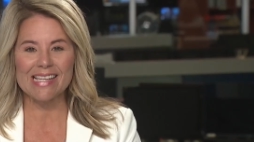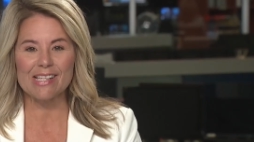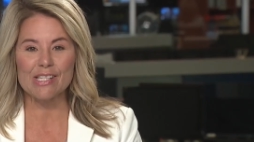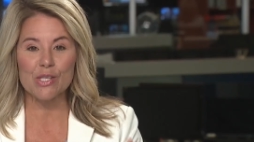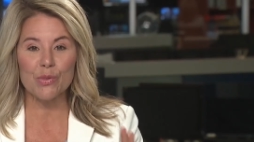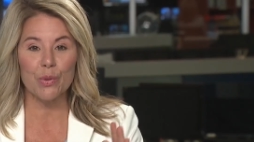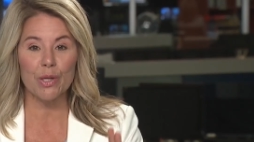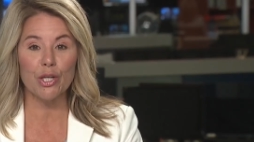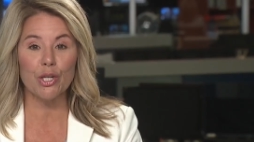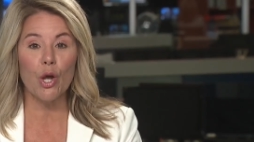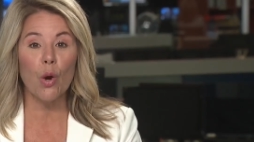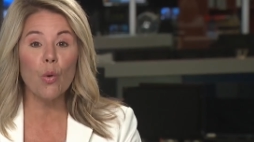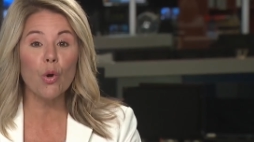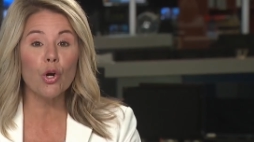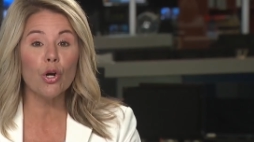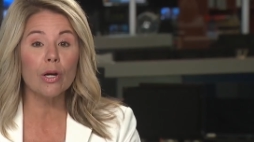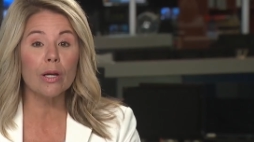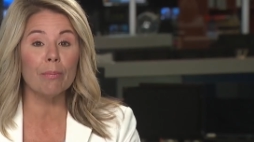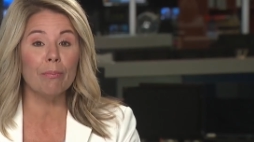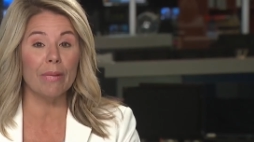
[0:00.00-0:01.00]
has three
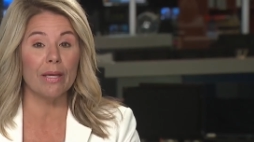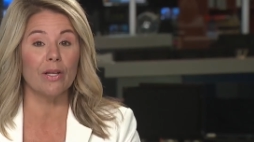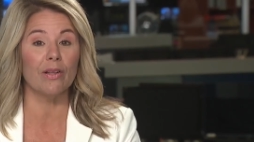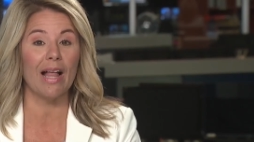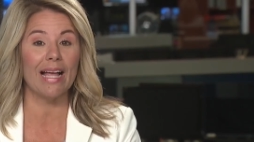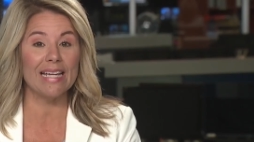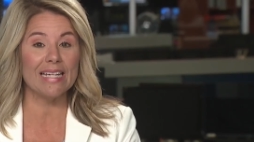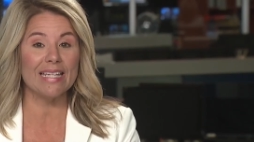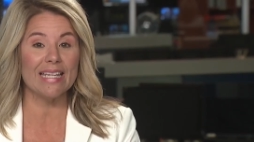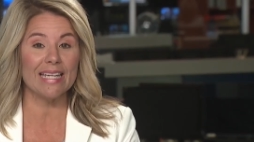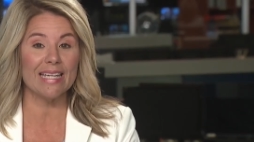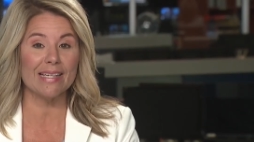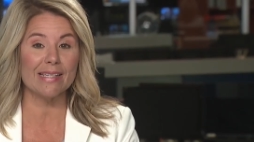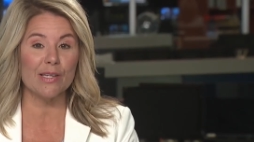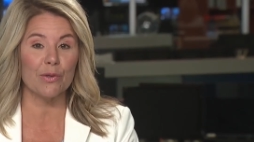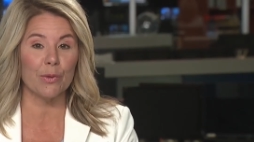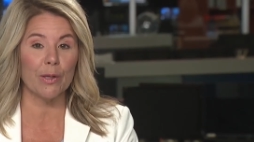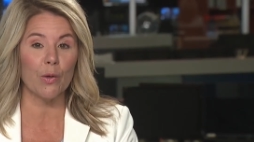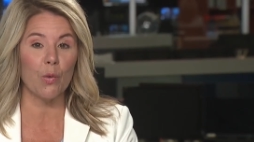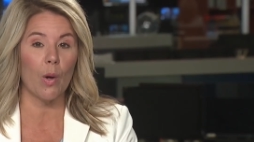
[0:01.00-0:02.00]
no-cook meal
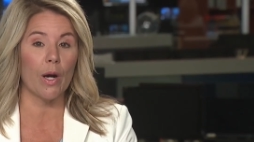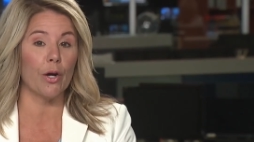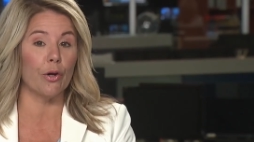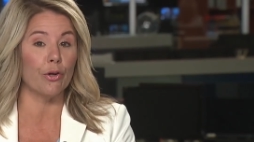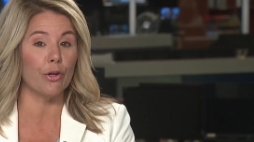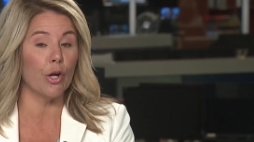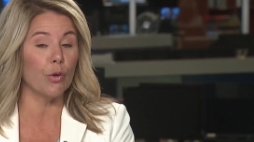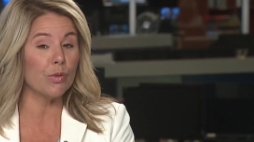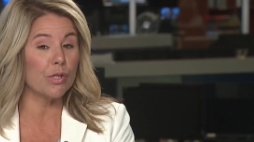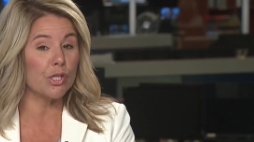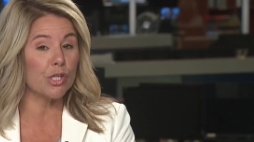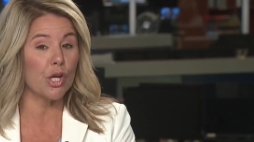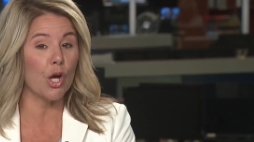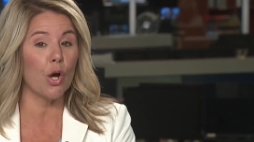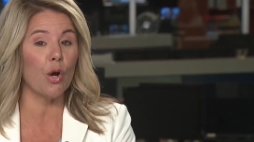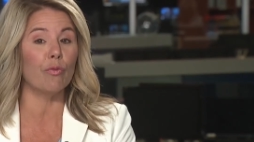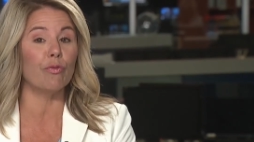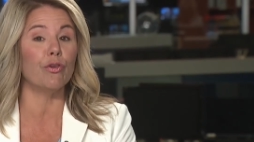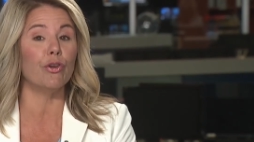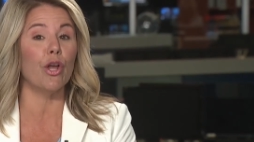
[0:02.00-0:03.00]
ideas that require no
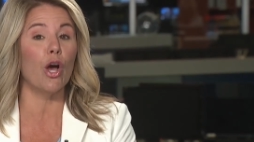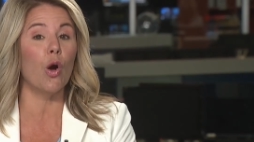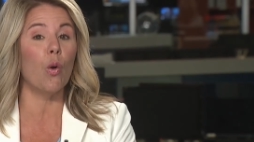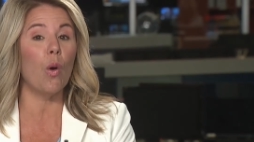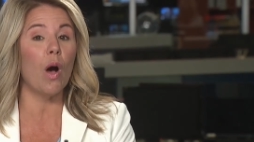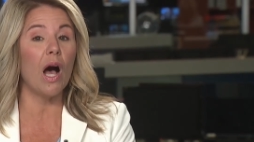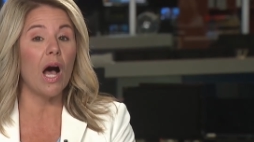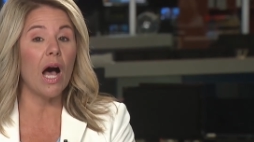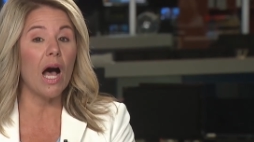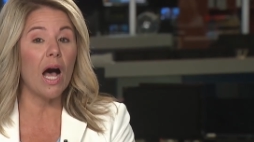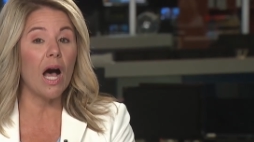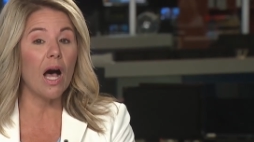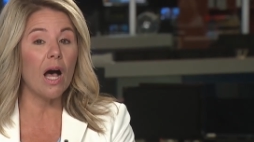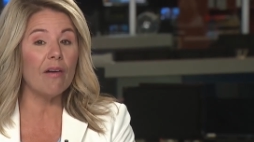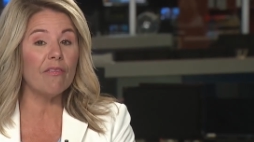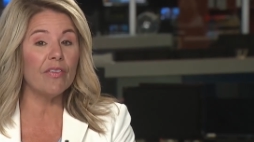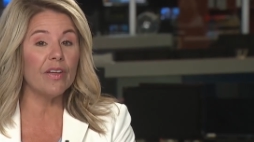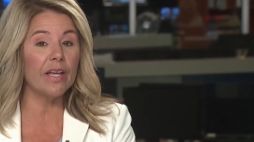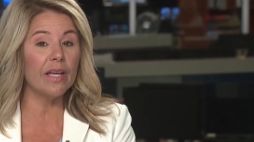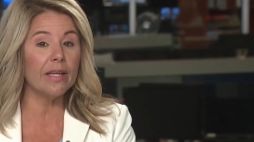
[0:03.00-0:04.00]
stove, no
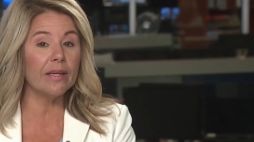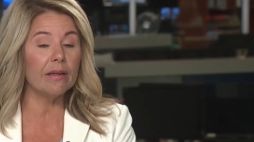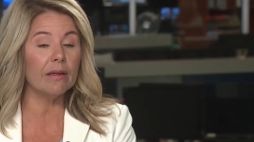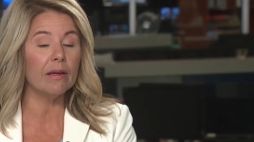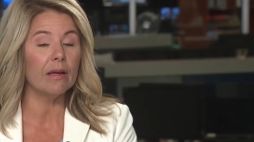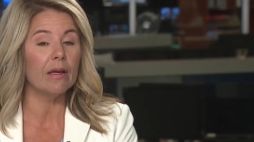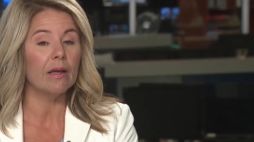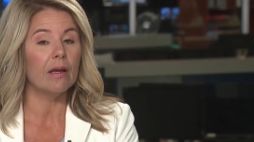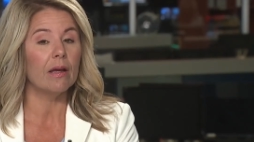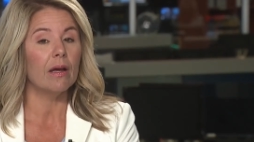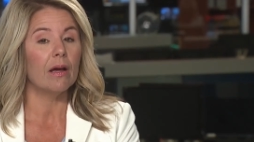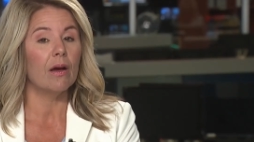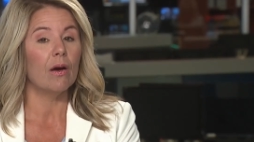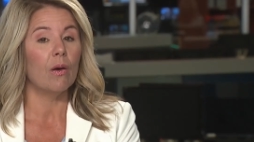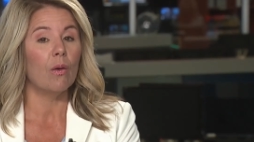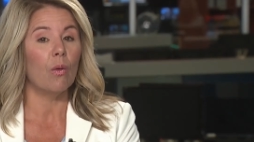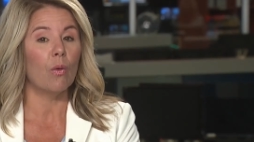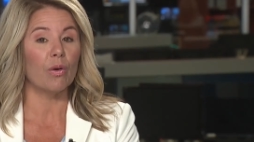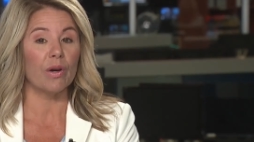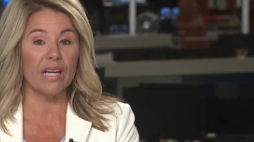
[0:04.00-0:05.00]
oven,
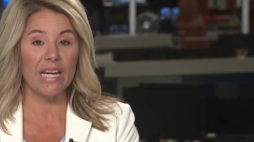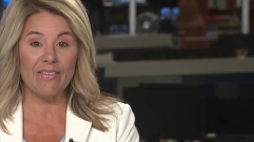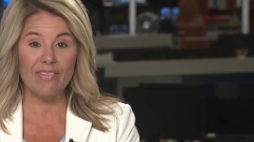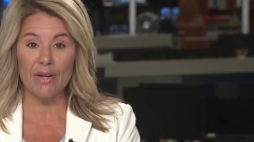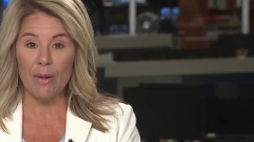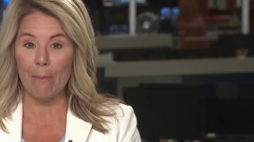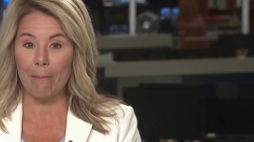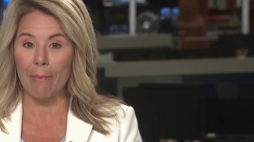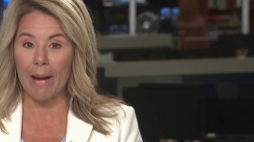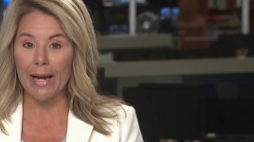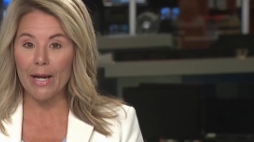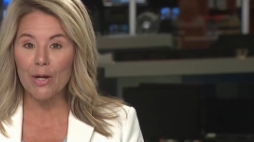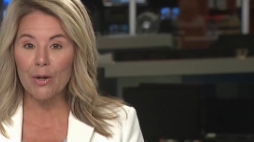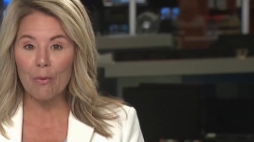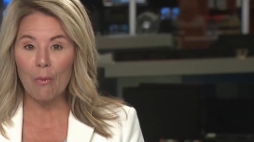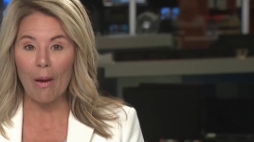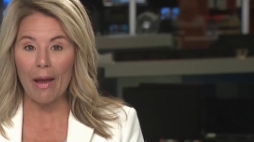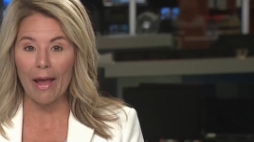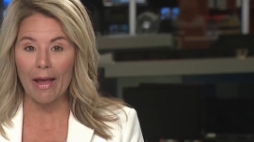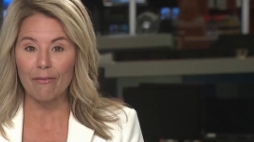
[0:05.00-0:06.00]
or even a
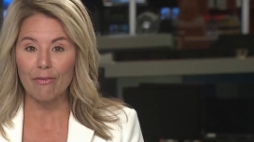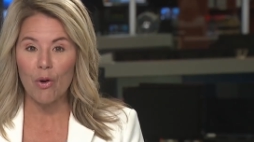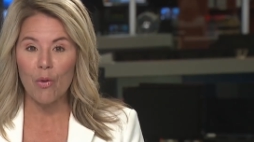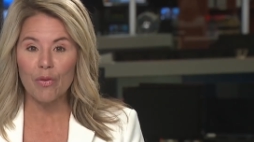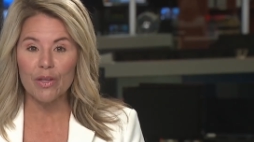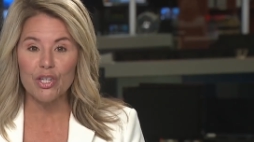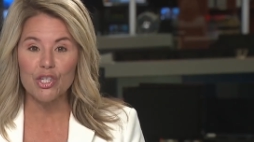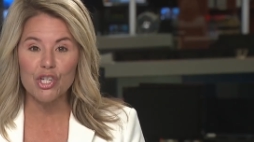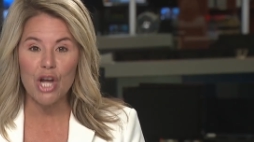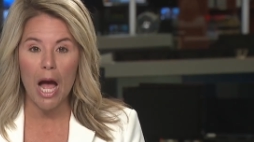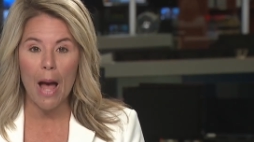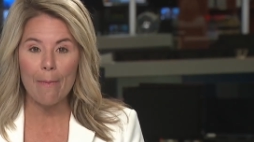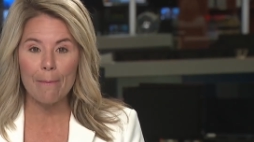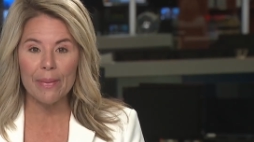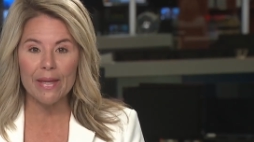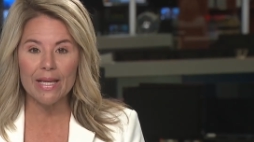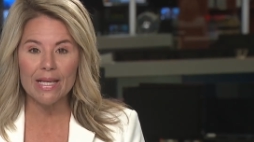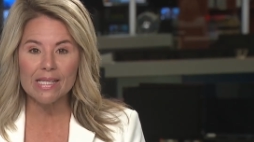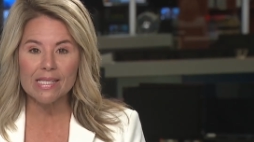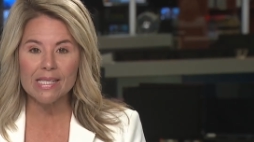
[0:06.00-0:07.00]
microwave. Only
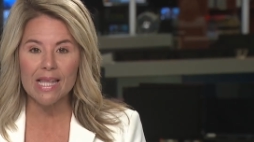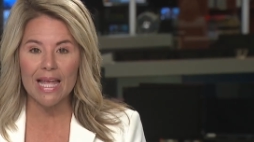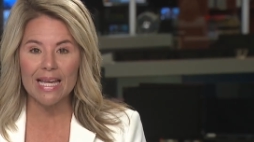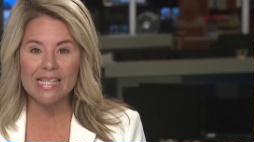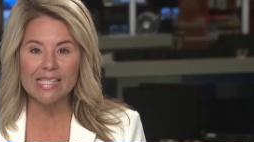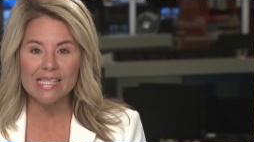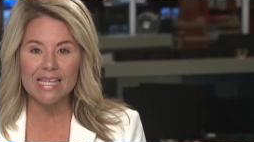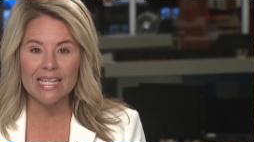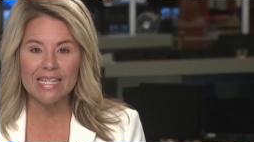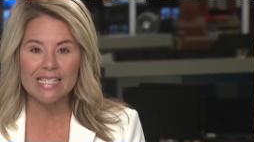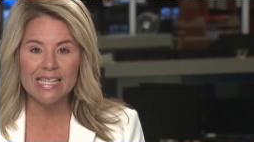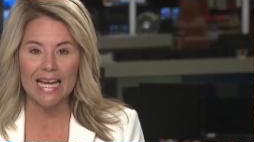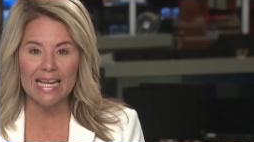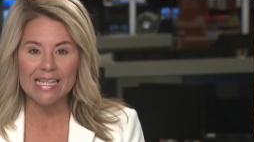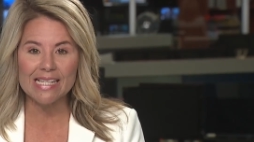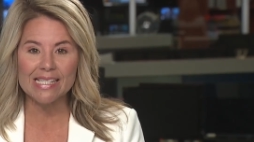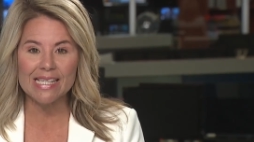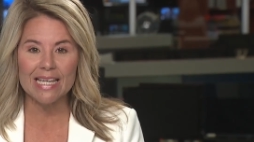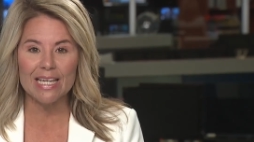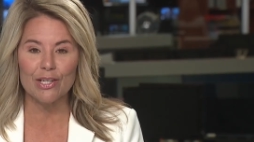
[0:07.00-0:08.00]
chopping, slicing,
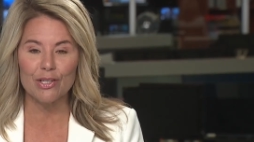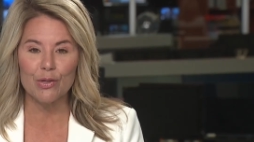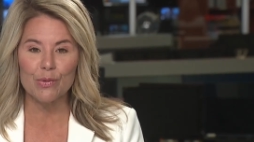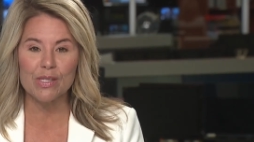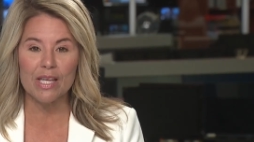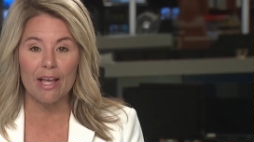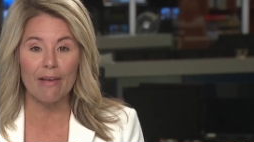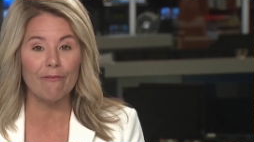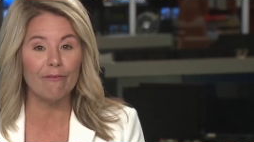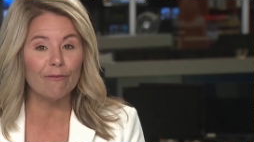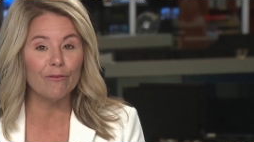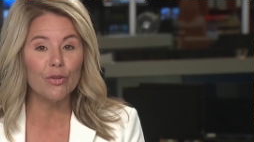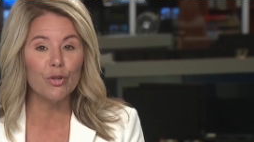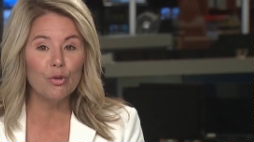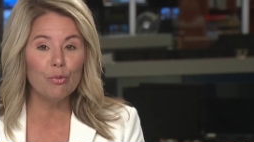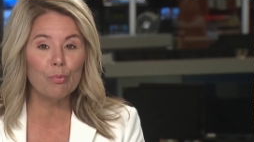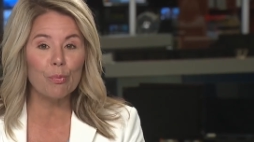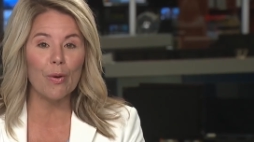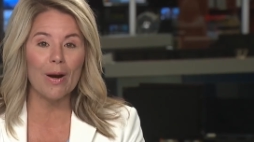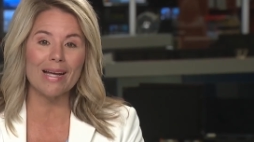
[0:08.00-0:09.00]
dicing, and using a
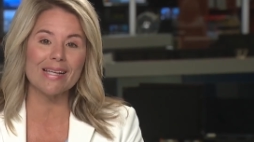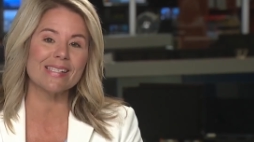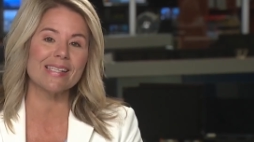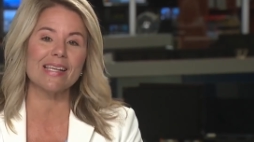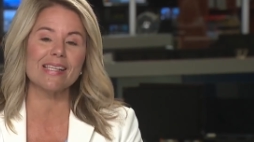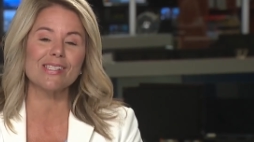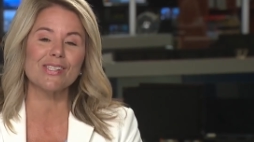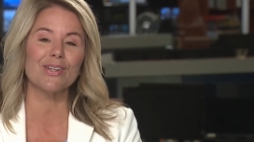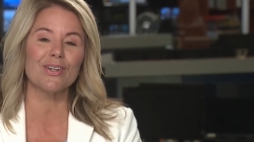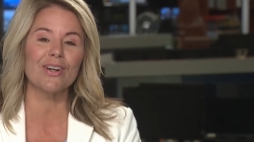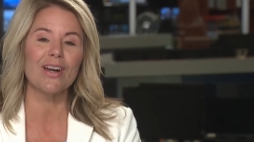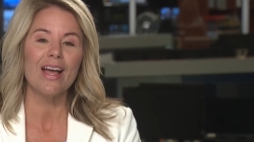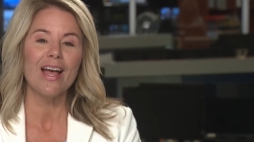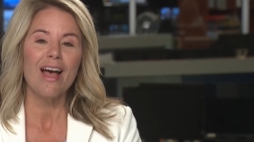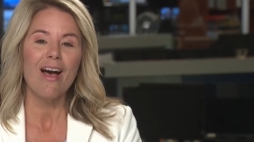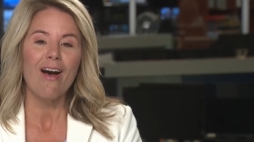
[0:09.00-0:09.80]
food processor,